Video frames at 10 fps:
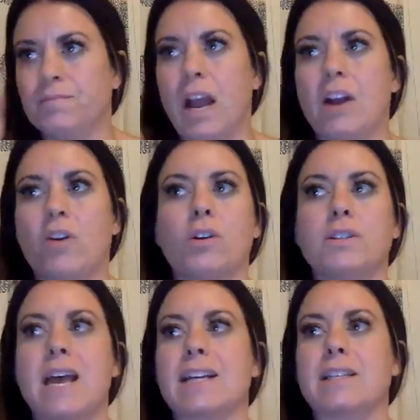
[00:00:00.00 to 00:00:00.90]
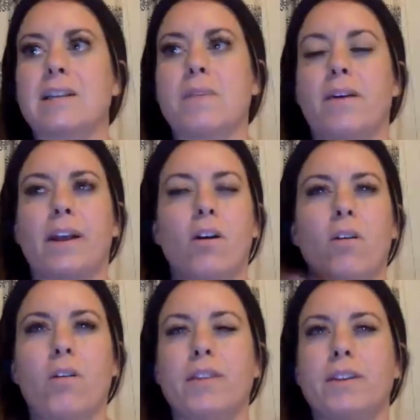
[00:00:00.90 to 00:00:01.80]
a girl texted me like
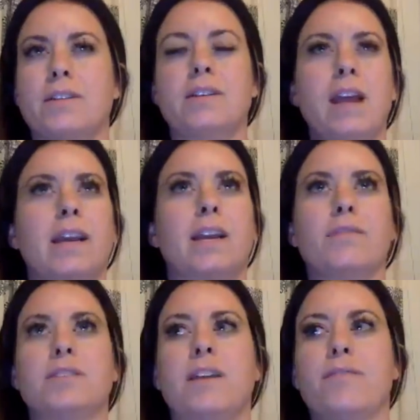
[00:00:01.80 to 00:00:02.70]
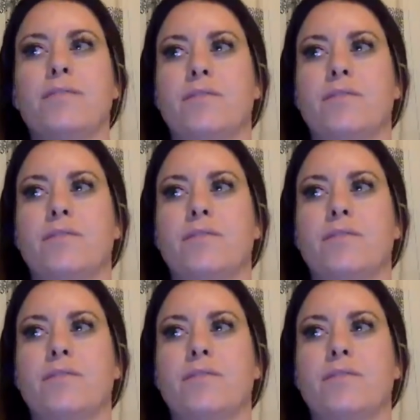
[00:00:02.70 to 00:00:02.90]
all this negative stuff